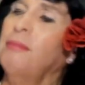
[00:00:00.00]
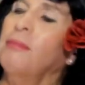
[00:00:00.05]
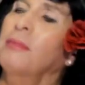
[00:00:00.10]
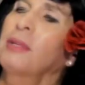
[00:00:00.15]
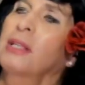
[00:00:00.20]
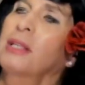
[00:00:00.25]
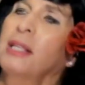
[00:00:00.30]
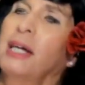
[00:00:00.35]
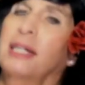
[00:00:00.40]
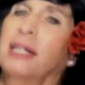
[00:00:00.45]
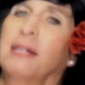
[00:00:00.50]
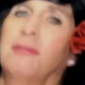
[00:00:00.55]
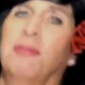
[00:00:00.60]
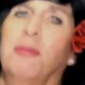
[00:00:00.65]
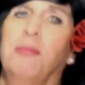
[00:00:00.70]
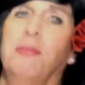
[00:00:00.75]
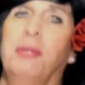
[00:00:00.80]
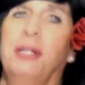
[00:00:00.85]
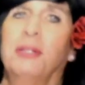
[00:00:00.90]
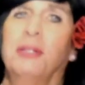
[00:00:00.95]
Like if a
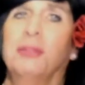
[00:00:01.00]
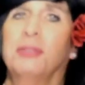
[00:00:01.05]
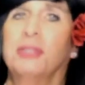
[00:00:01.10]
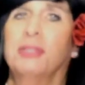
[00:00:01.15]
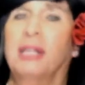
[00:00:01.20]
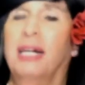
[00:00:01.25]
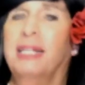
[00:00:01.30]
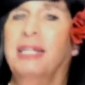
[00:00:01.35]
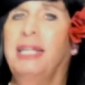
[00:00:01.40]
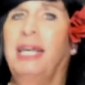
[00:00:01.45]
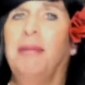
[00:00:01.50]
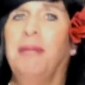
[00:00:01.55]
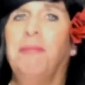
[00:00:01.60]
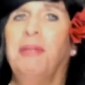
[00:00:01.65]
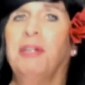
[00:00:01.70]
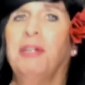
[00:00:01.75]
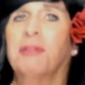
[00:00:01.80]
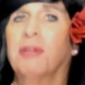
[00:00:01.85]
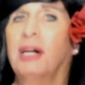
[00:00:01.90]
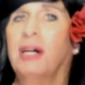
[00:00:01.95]
beer's, I can't
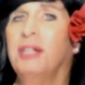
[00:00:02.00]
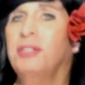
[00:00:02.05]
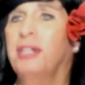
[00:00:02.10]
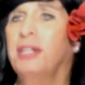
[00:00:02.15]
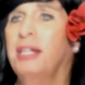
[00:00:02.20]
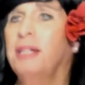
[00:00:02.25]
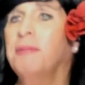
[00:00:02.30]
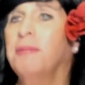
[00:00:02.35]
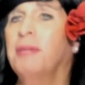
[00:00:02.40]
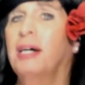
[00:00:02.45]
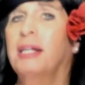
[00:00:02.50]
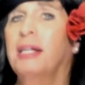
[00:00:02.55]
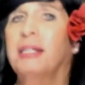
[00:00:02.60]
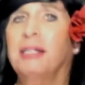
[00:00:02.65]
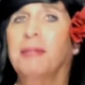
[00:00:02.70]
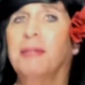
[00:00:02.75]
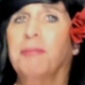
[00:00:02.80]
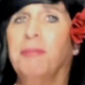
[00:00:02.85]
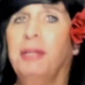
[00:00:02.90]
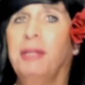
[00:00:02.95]
begrudge anybody
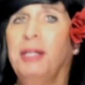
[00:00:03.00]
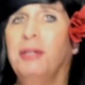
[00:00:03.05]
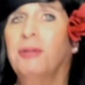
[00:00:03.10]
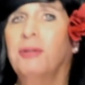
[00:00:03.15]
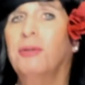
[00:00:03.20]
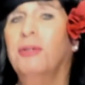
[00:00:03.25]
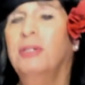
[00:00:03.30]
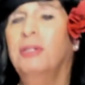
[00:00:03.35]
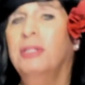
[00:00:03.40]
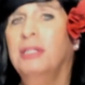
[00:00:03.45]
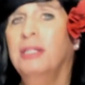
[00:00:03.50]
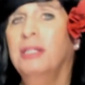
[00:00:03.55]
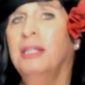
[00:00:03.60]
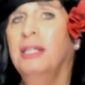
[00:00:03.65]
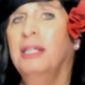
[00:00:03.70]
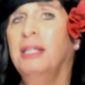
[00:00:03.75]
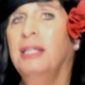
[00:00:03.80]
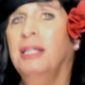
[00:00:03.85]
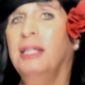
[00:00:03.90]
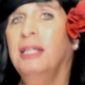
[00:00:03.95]
a meal
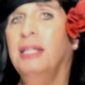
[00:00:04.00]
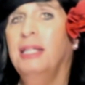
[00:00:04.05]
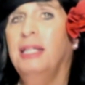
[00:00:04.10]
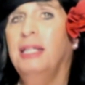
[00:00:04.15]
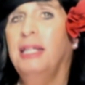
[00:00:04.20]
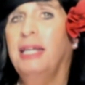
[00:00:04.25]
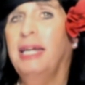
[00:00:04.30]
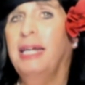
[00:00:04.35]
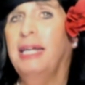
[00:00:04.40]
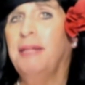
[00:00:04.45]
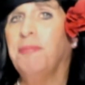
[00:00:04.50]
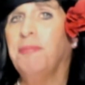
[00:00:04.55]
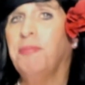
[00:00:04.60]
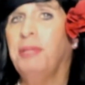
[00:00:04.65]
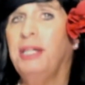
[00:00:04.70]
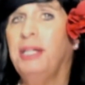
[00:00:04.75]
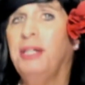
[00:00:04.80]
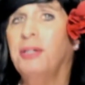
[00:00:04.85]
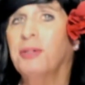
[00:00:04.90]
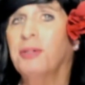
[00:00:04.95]
and
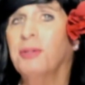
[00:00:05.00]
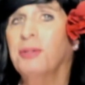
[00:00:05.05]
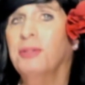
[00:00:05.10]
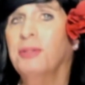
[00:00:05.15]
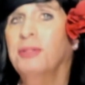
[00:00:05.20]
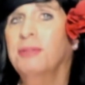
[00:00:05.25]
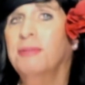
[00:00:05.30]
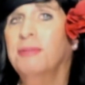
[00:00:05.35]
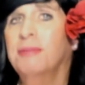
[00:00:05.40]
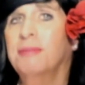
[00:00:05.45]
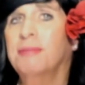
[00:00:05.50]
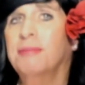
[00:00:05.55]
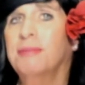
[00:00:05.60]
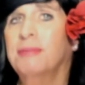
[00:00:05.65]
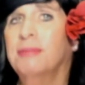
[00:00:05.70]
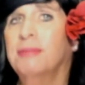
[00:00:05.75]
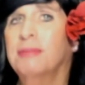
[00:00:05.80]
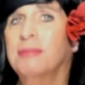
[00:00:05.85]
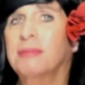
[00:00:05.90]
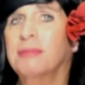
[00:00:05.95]
beer.
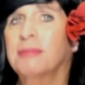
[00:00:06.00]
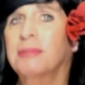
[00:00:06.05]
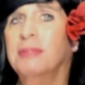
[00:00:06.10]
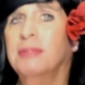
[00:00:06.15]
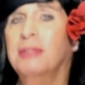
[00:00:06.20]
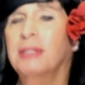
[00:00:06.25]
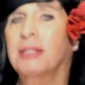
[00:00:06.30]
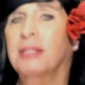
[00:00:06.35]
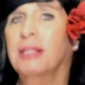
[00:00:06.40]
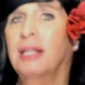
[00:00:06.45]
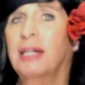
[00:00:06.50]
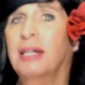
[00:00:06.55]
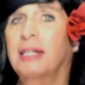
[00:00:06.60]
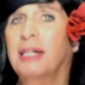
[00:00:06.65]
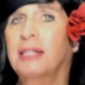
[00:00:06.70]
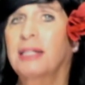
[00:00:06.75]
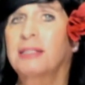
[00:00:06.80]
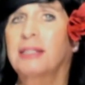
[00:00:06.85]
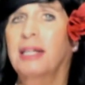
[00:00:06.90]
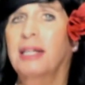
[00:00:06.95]
Like
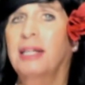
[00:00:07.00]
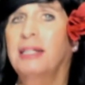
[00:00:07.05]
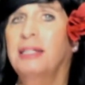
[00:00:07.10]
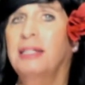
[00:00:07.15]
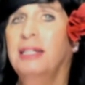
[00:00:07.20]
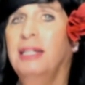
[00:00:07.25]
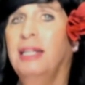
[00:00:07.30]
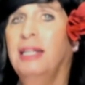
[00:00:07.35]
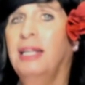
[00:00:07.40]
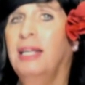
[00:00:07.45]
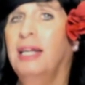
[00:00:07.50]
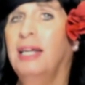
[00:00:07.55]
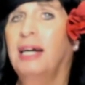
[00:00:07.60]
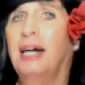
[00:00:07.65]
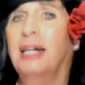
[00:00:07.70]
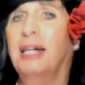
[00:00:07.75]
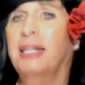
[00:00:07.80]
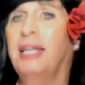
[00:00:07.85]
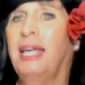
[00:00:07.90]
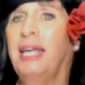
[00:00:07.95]
I said,
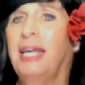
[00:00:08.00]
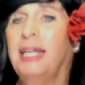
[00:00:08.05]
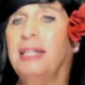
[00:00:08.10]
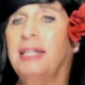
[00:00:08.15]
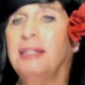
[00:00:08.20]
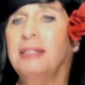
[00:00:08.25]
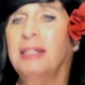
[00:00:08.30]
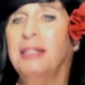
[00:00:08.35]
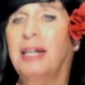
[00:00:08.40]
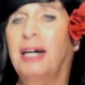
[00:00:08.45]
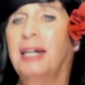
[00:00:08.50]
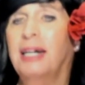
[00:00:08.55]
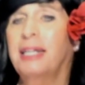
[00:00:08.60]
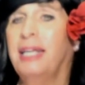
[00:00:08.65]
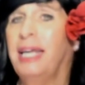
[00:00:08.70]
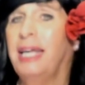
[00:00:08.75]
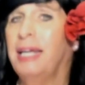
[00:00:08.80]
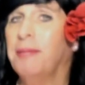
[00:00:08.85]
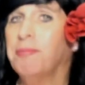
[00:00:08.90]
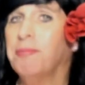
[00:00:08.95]
I can't
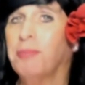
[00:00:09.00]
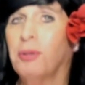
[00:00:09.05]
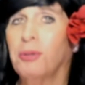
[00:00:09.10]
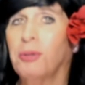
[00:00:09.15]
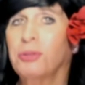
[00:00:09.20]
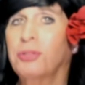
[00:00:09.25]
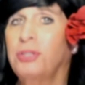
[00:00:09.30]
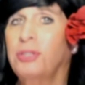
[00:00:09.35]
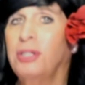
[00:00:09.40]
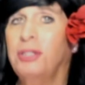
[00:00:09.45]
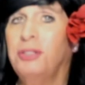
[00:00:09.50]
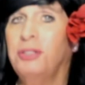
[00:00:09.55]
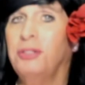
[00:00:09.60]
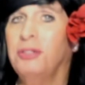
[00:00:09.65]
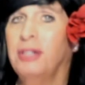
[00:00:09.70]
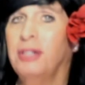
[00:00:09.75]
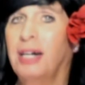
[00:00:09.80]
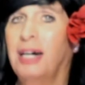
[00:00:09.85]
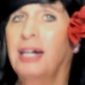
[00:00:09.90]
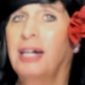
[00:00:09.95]
bullshit you
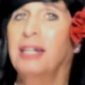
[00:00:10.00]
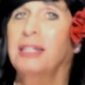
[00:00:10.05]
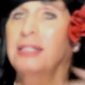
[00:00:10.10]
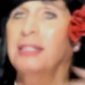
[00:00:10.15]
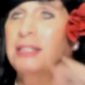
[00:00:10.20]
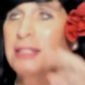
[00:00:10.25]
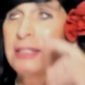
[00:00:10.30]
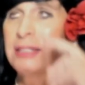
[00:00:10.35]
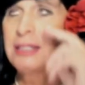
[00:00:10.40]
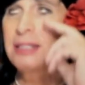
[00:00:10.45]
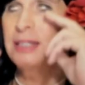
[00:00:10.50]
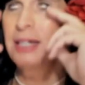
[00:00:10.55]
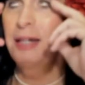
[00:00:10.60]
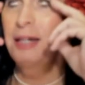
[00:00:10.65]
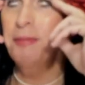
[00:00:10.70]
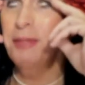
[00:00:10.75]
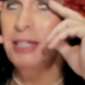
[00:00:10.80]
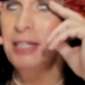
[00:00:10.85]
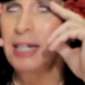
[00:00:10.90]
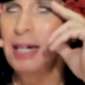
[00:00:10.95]
guys. I
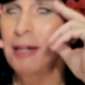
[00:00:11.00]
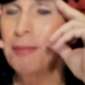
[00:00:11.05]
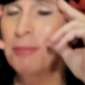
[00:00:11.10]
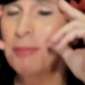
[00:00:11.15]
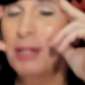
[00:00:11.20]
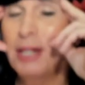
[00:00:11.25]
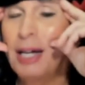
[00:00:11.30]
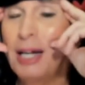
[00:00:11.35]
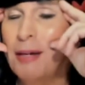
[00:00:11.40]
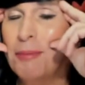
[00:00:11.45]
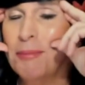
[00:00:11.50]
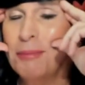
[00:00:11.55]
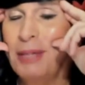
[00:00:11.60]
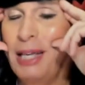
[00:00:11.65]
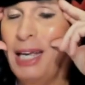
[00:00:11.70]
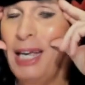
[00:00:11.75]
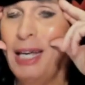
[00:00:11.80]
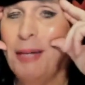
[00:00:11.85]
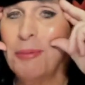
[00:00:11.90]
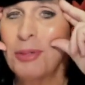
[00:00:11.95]
mean, I'm
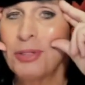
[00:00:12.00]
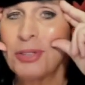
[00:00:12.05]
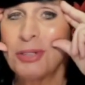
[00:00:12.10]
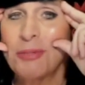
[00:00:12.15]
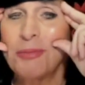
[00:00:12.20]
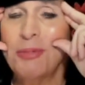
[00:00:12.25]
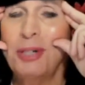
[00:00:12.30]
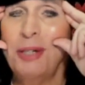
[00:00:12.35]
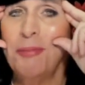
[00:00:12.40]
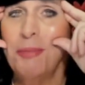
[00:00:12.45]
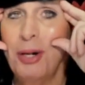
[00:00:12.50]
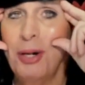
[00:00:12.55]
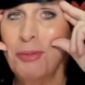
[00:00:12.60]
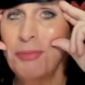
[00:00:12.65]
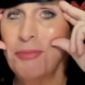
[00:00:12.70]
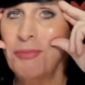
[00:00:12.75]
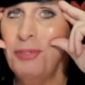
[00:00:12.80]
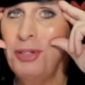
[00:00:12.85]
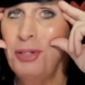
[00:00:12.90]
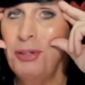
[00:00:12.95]
able to
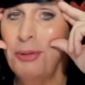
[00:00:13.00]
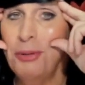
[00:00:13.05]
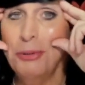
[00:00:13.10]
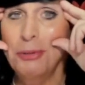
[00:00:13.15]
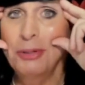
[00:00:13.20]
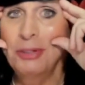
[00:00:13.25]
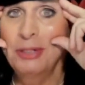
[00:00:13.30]
remote view.